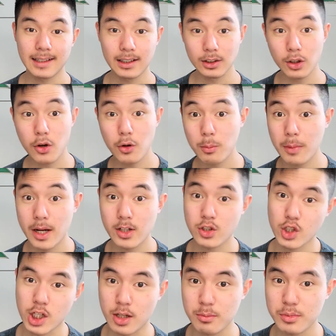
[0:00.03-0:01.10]
Hello, my
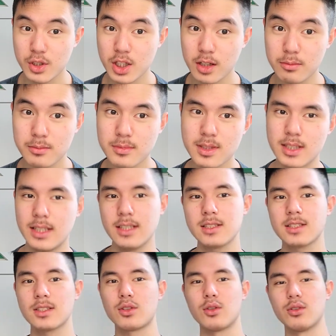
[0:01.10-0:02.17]
chum-chums,
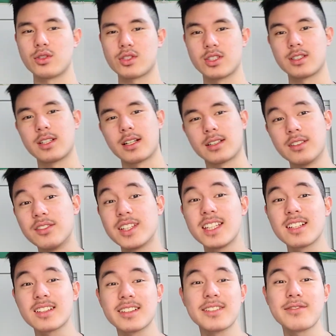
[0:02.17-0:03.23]
it's the Culture Detective
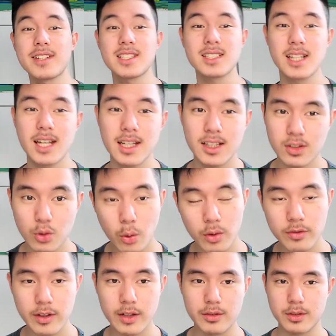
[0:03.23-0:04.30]
here investigating your
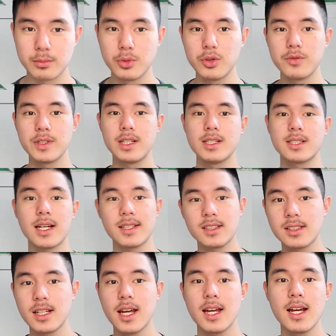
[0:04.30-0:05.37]
favorite movies, and
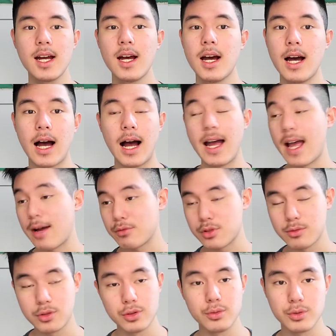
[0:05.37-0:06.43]
today I have to
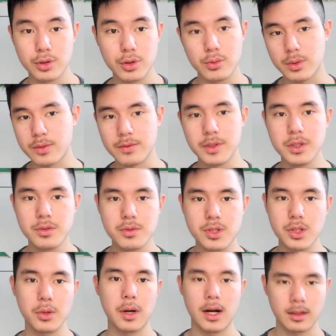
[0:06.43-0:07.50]
do two reviews,
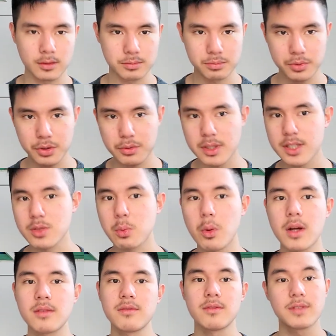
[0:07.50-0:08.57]
so I'll do this
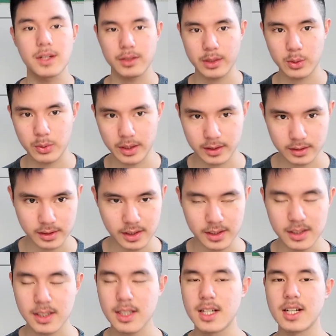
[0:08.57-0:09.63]
one very
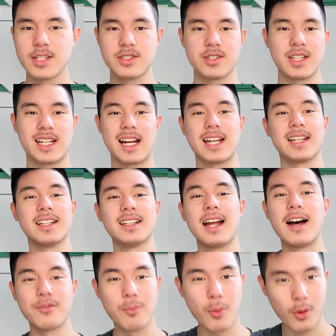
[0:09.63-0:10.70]
quickly so that I can
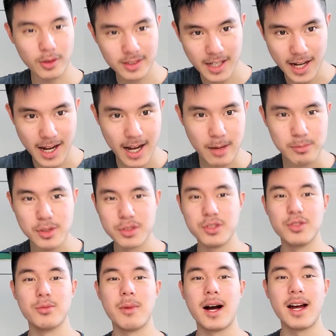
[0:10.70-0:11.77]
have more time to
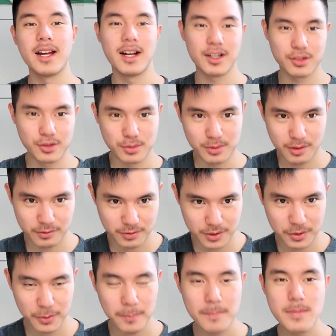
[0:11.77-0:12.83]
do my other
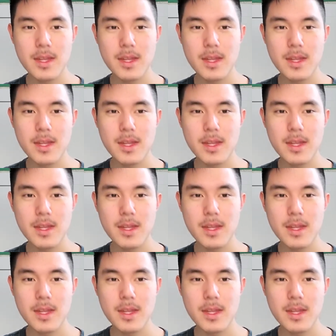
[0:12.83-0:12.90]
review.